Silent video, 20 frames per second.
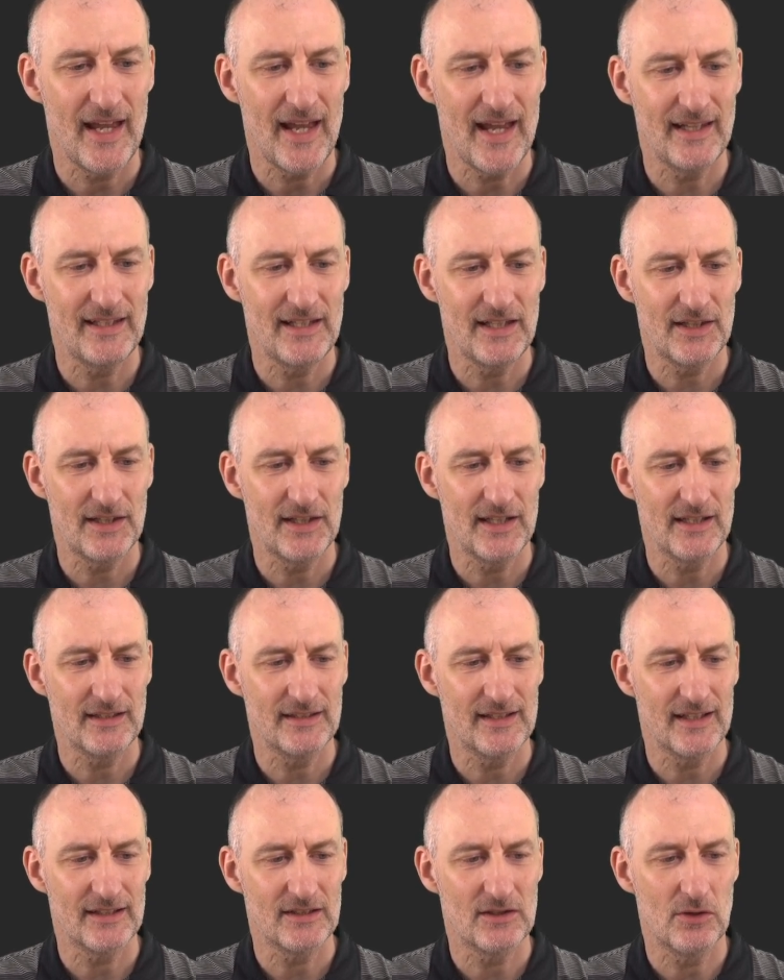anything
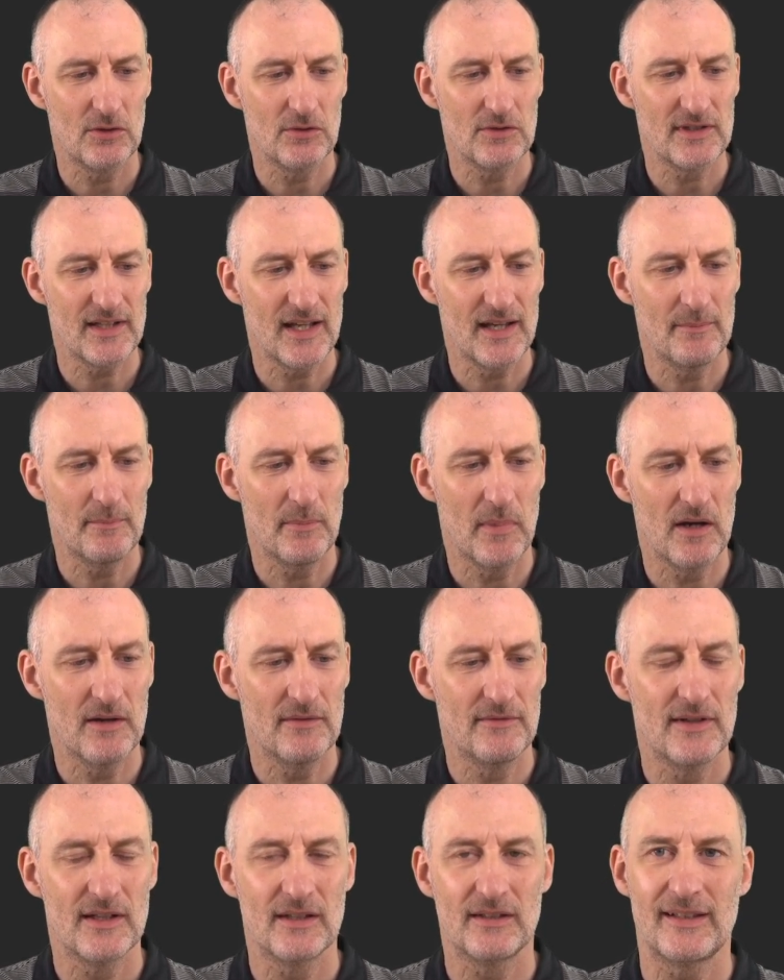that goes
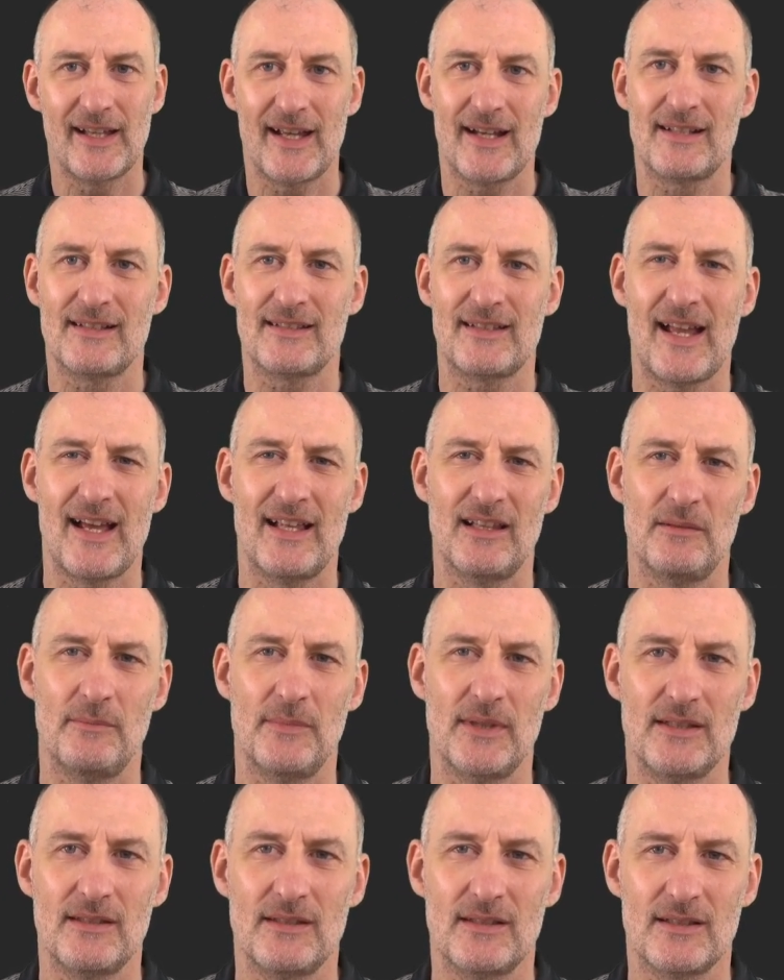above text
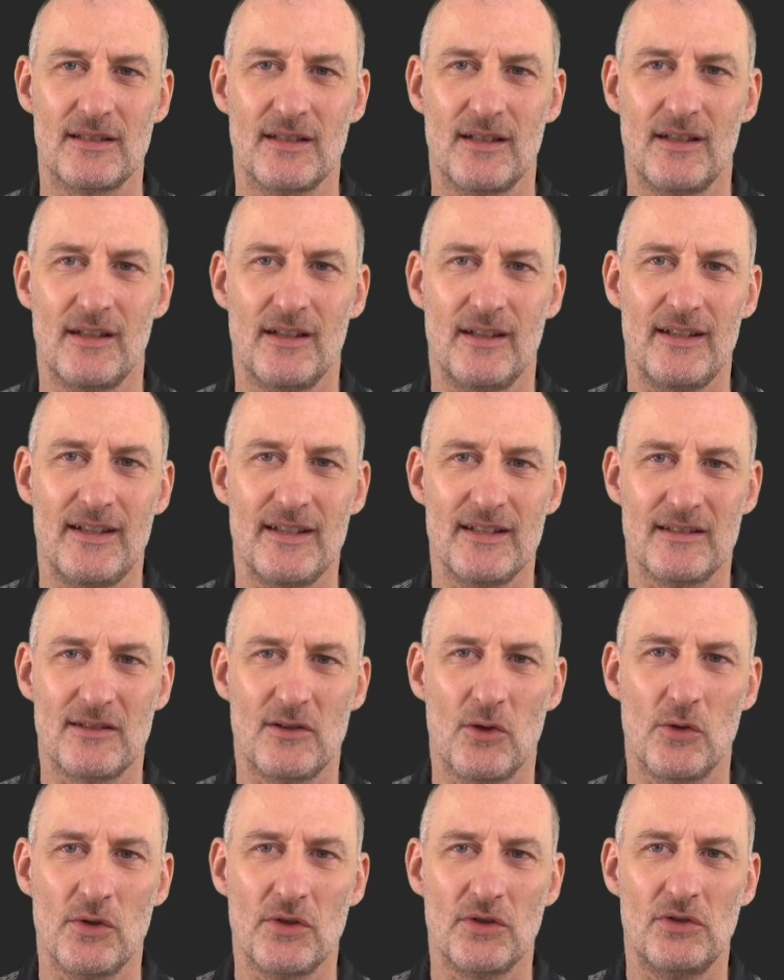elements is
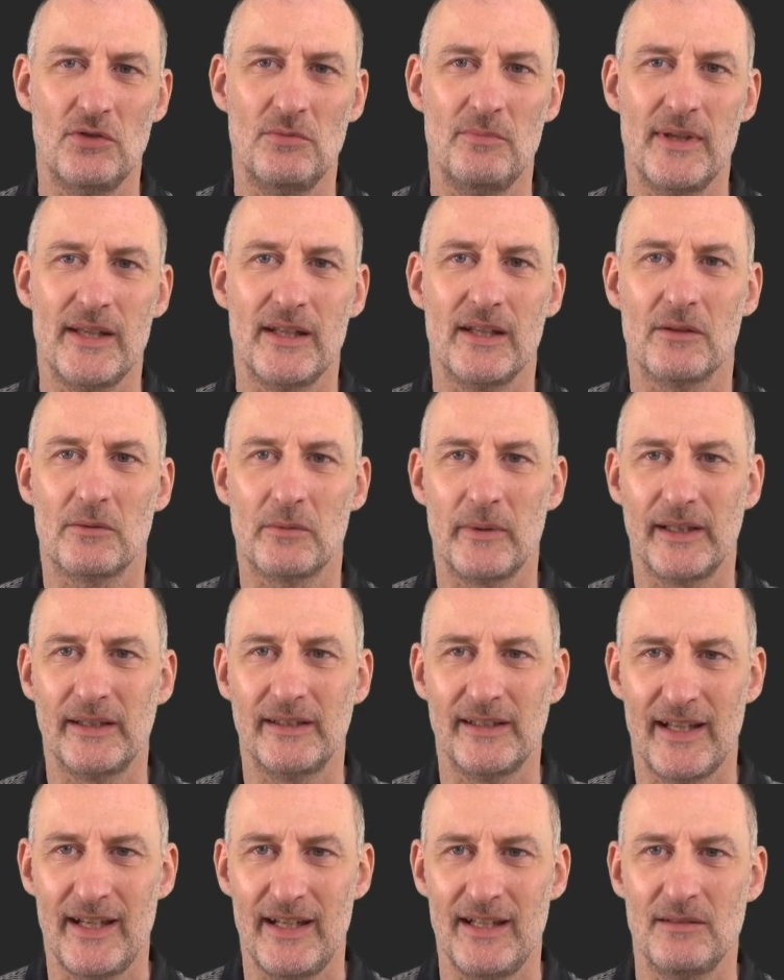going to be
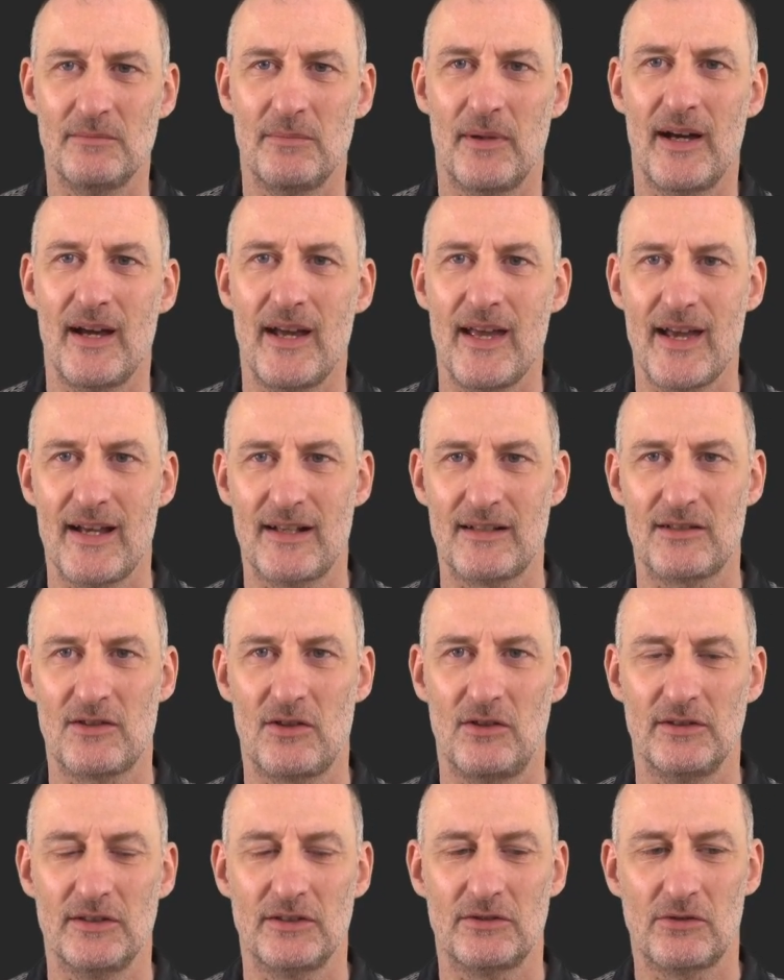retained by
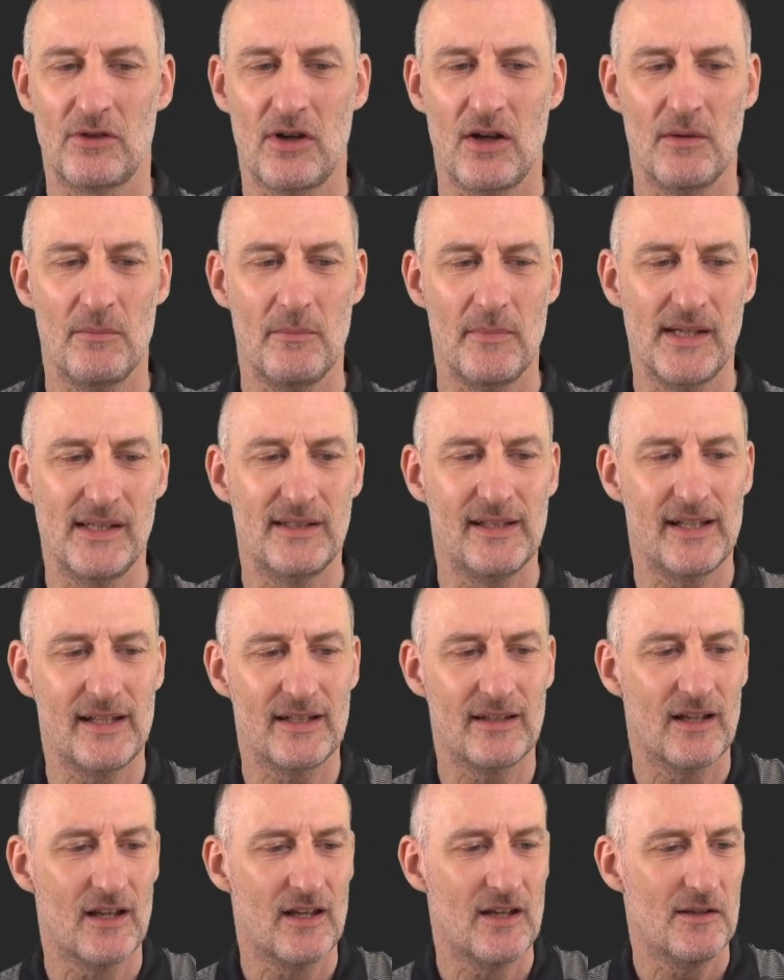Excalidraw,
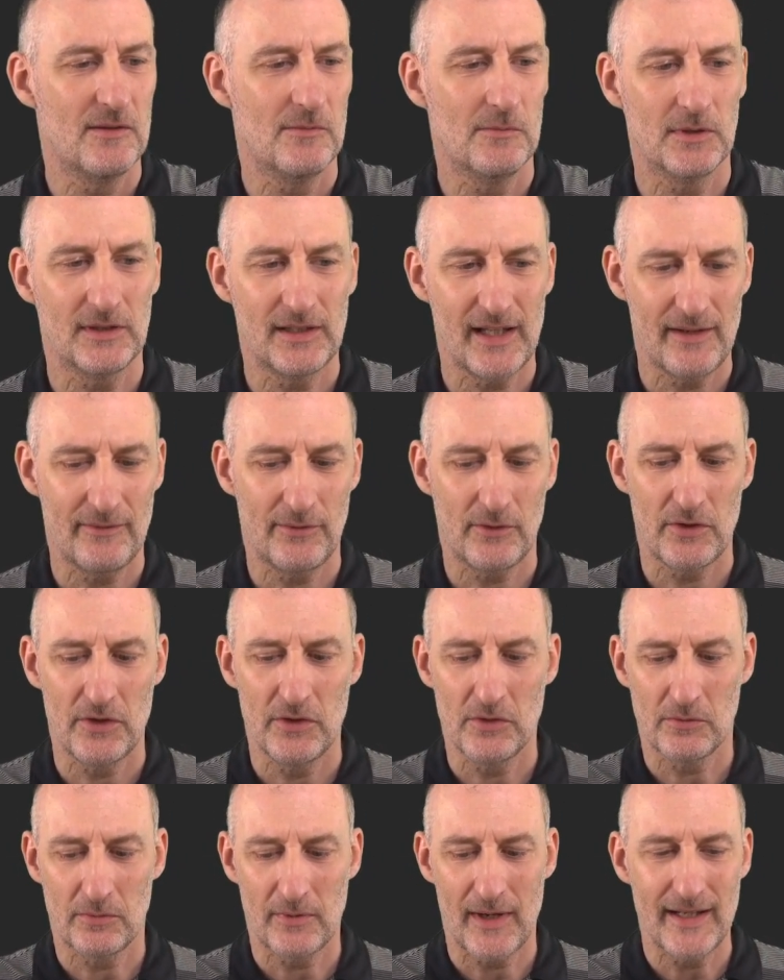meaning whatever
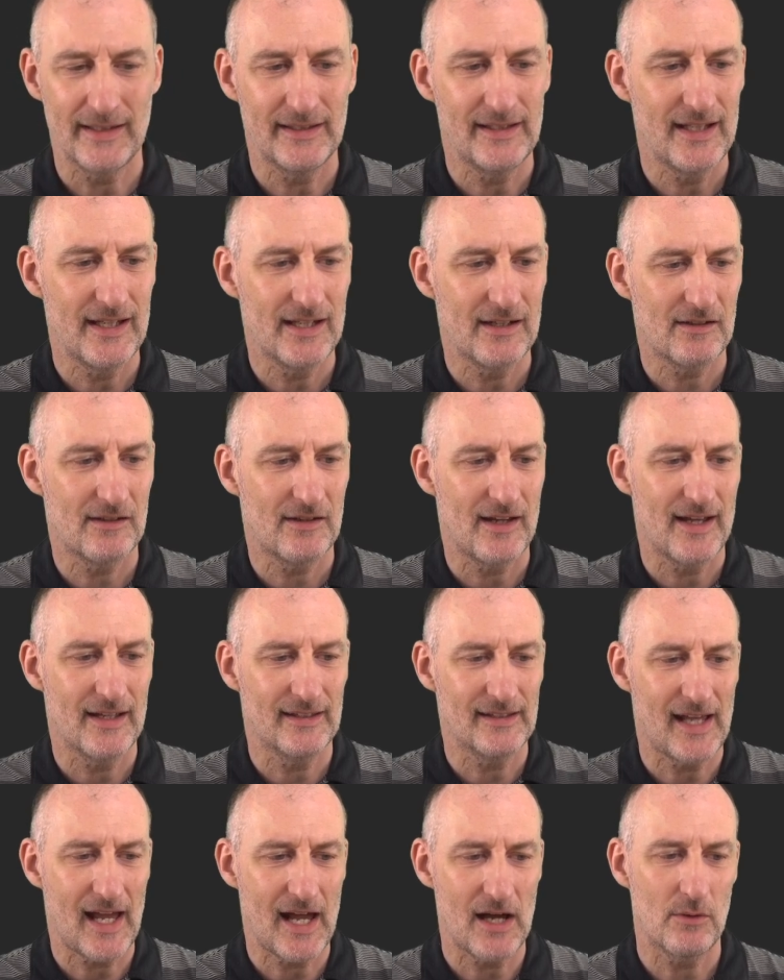you write here
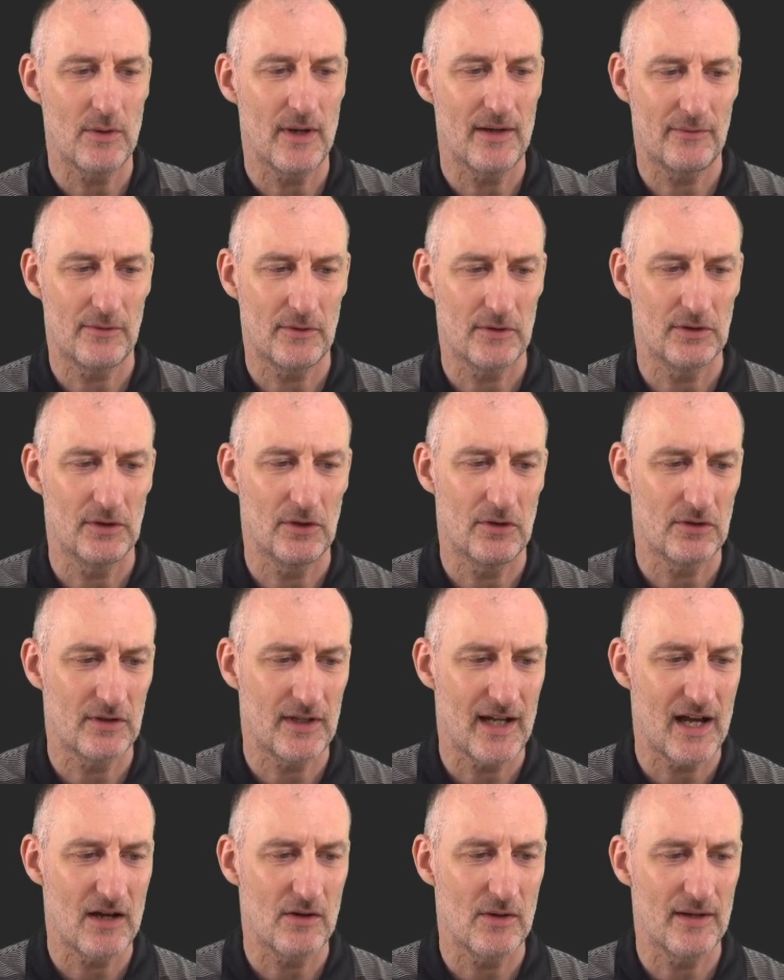and however long,
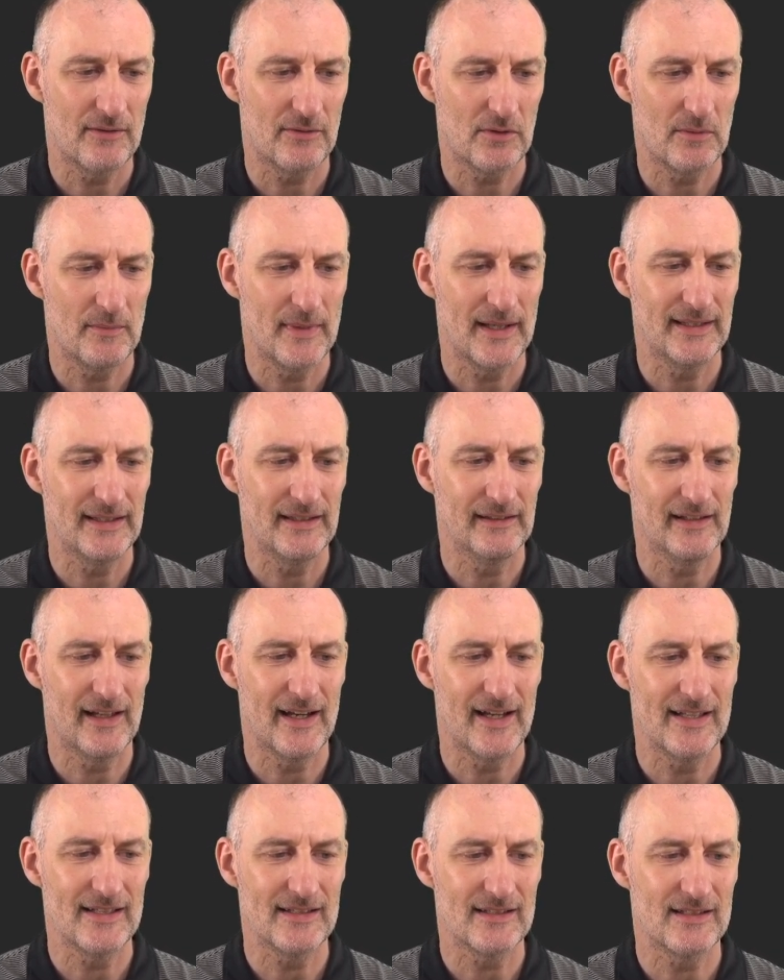however many
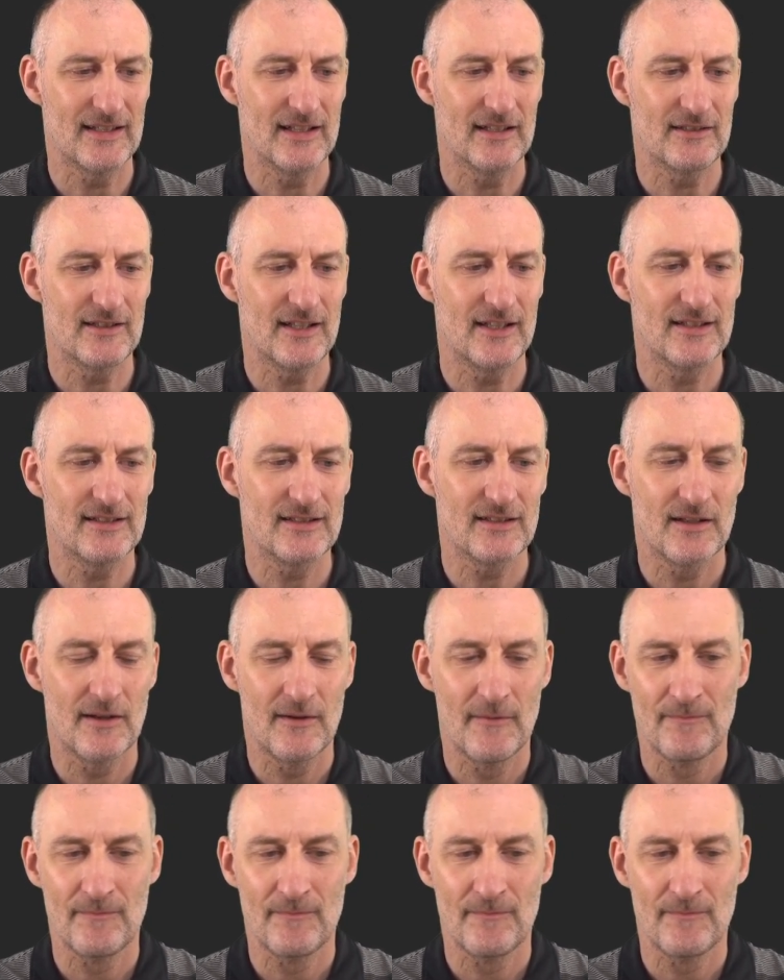lines this is,